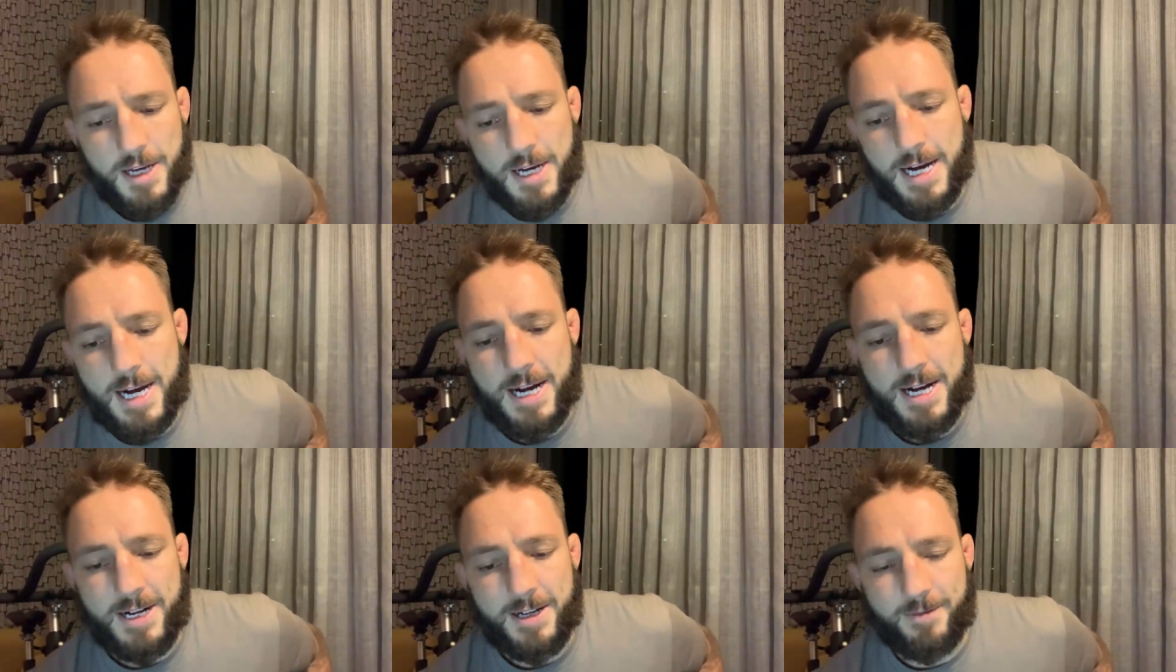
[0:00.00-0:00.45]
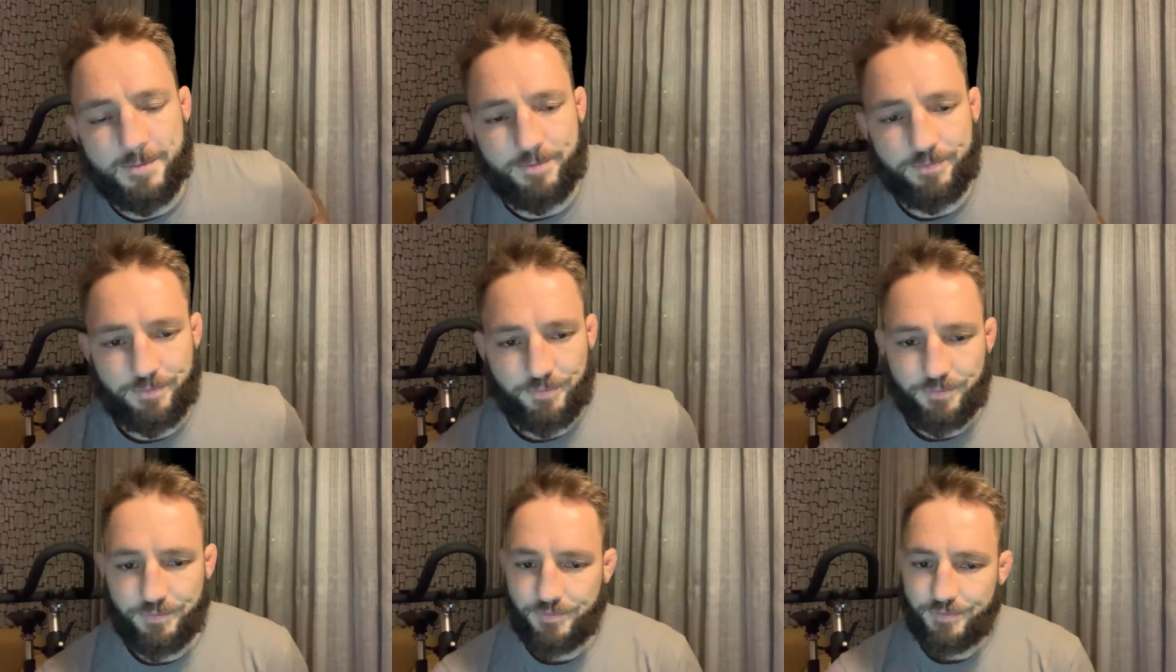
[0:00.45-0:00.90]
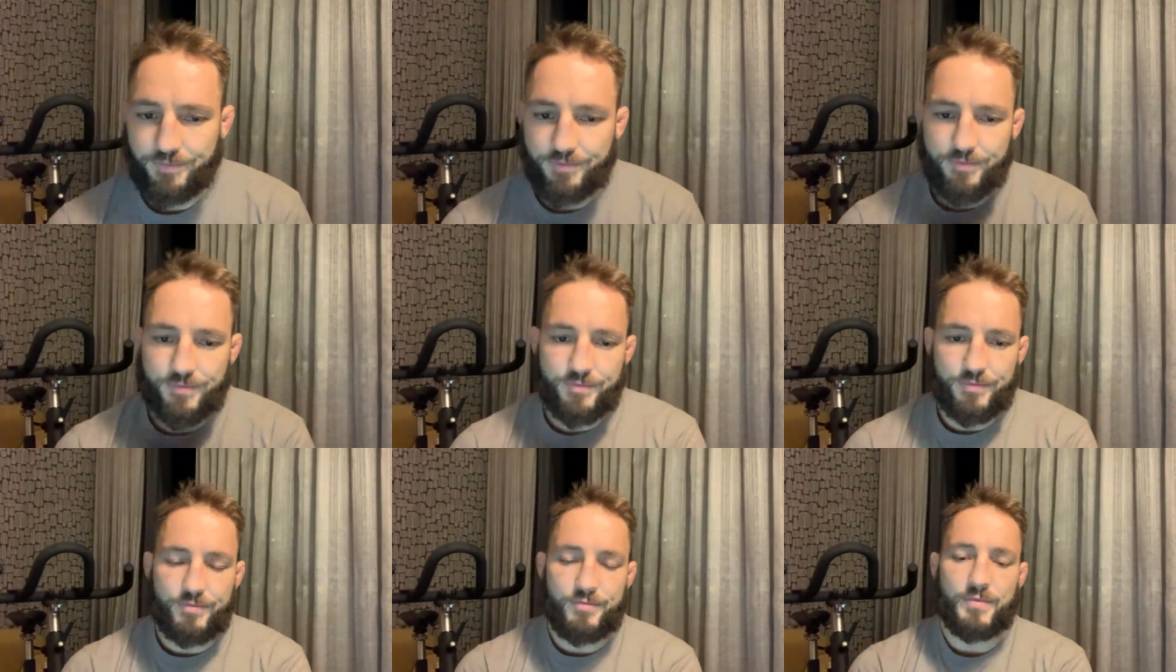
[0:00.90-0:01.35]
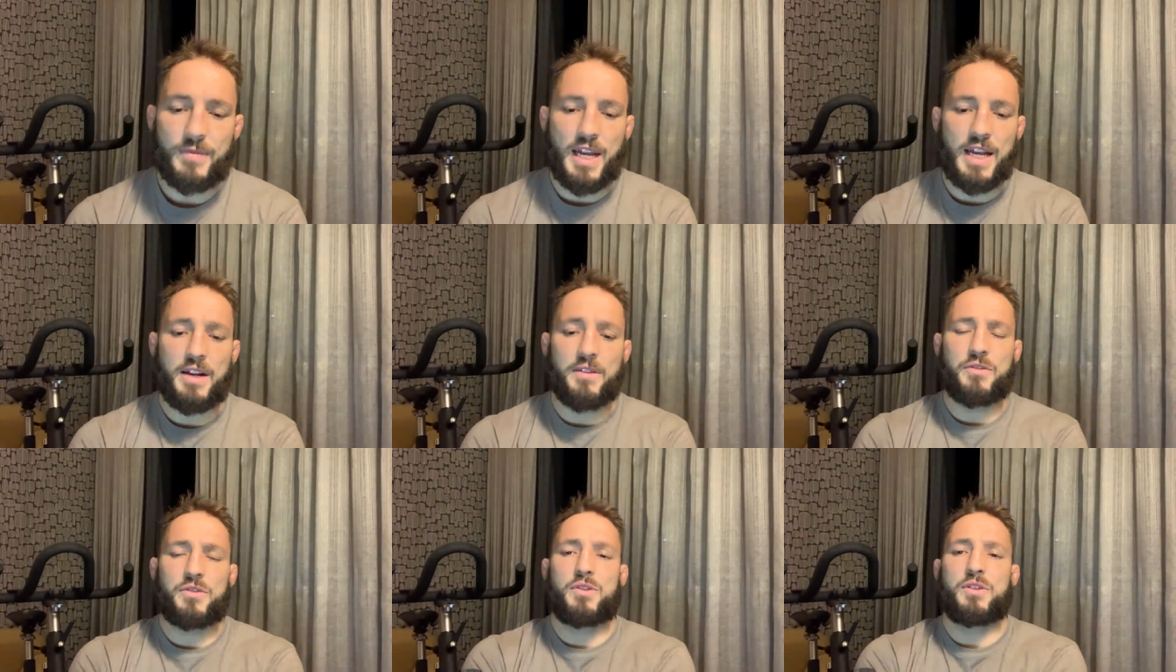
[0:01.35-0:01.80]
Um,
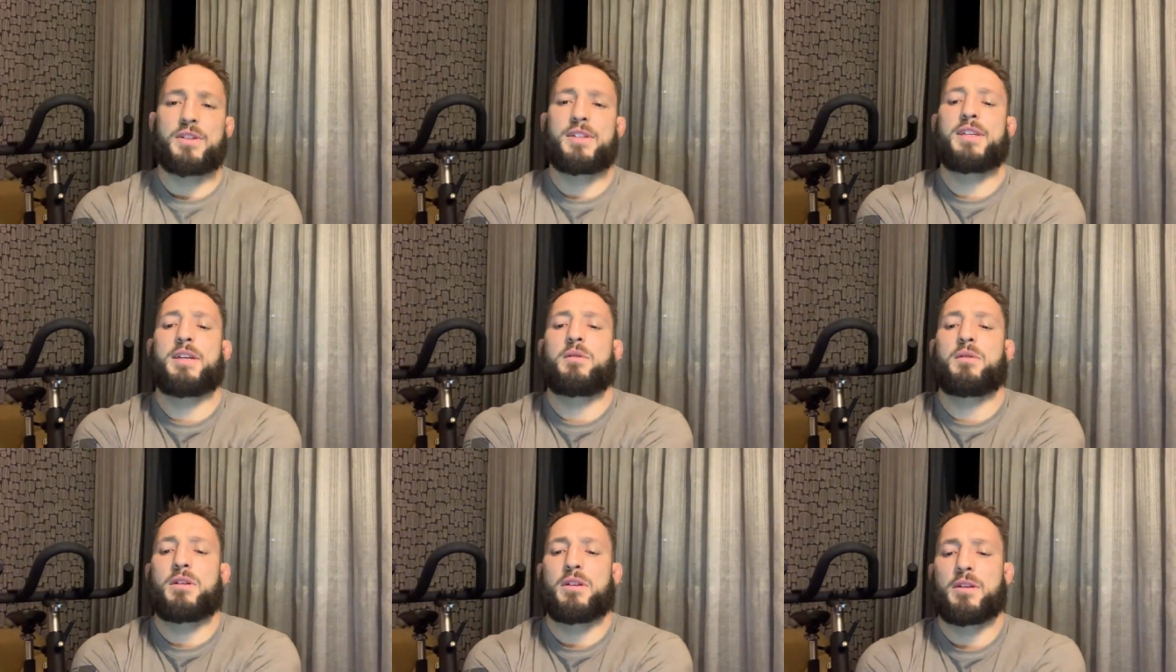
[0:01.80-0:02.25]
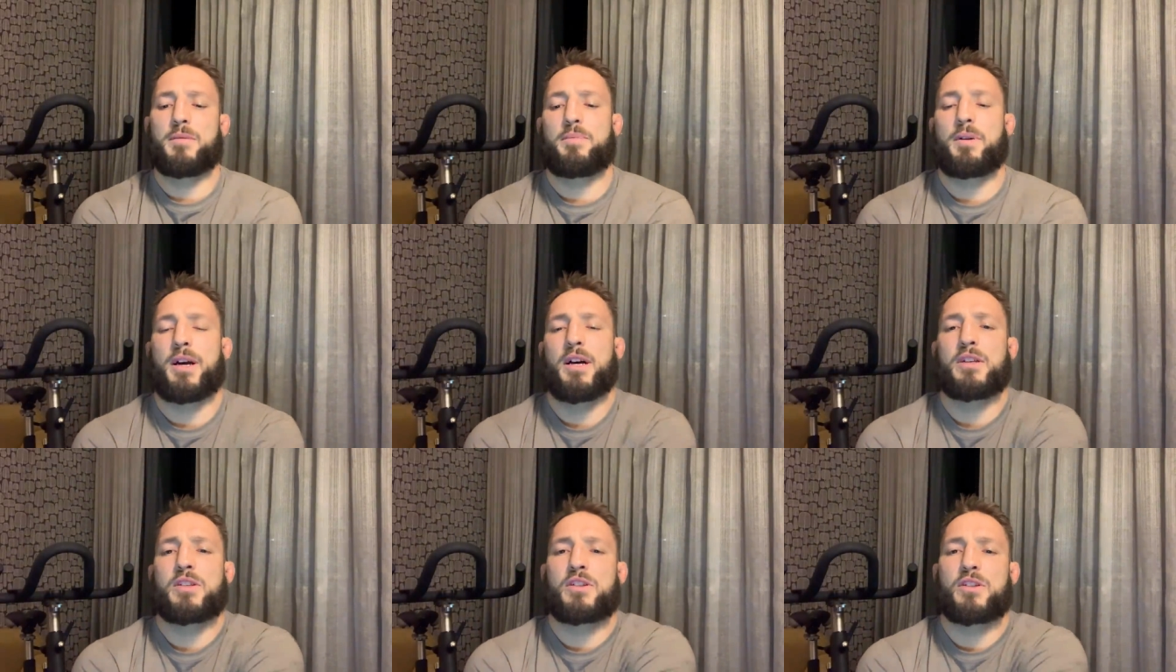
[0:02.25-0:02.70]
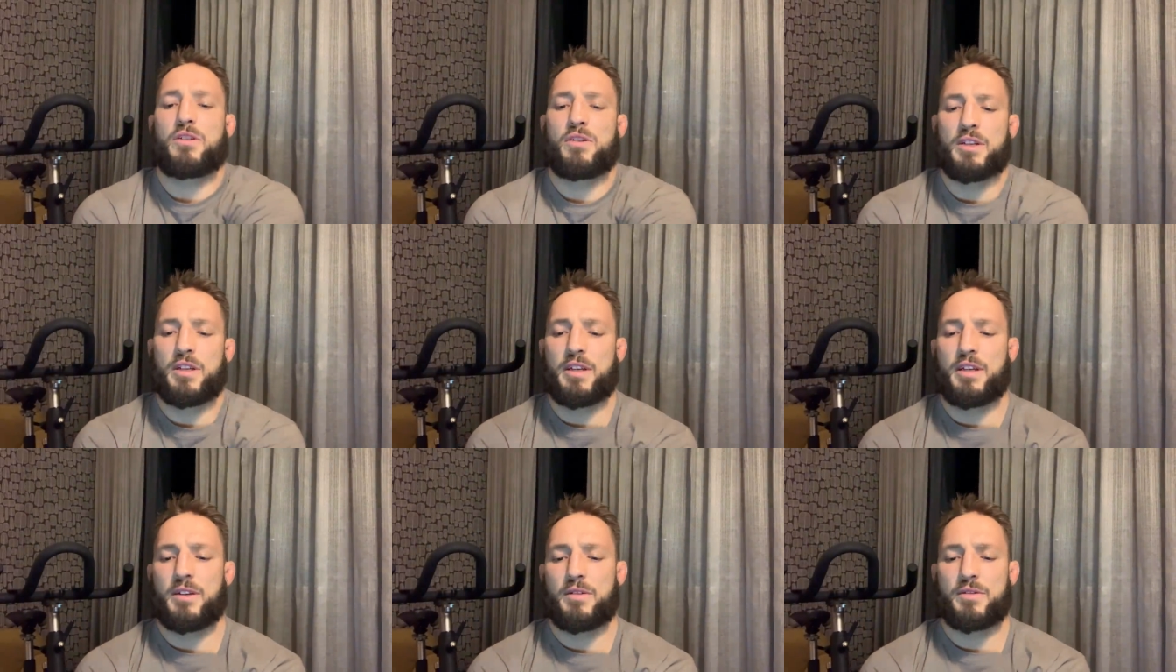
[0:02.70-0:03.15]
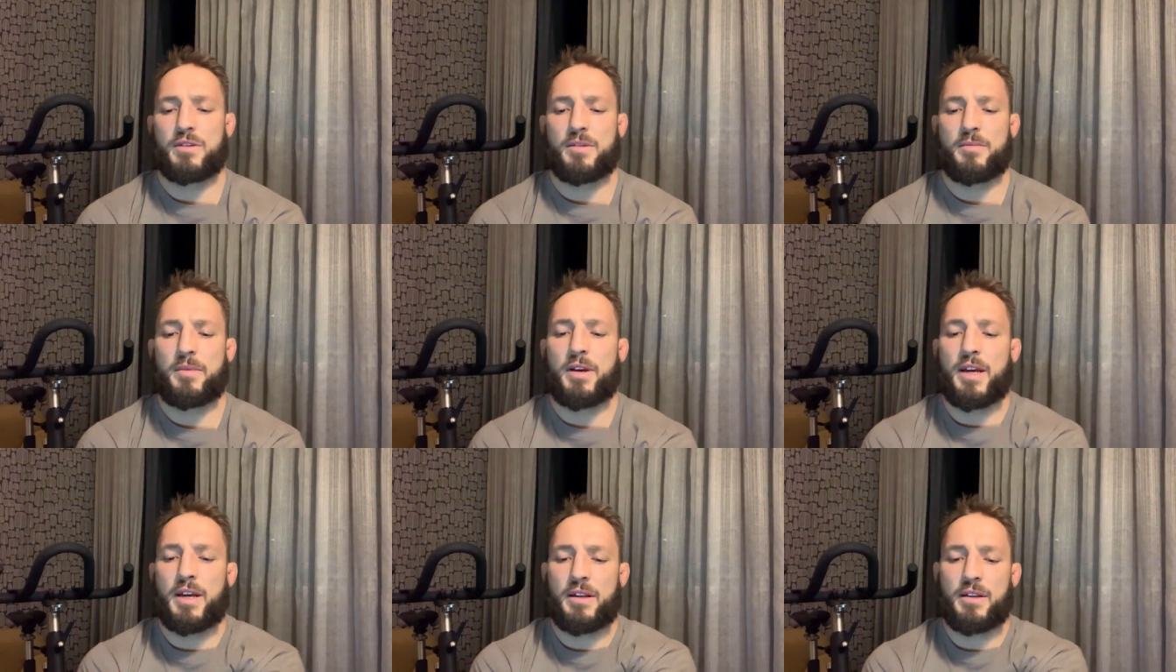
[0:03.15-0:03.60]
and I've seen one in the past, Scotty, he was the
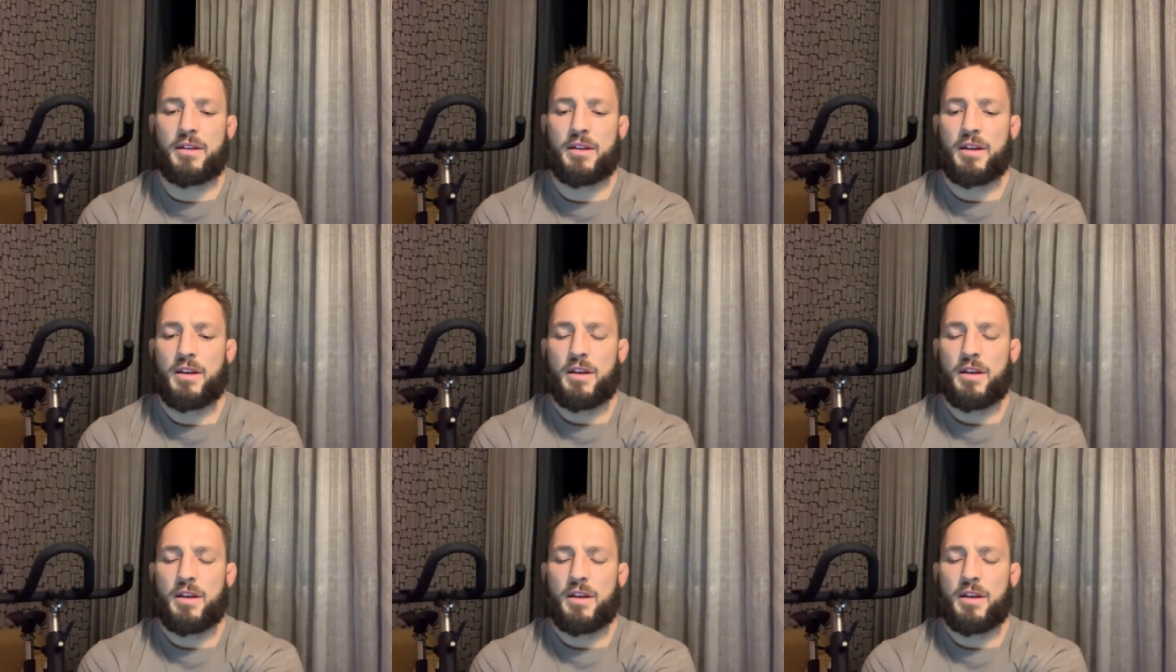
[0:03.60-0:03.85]
man.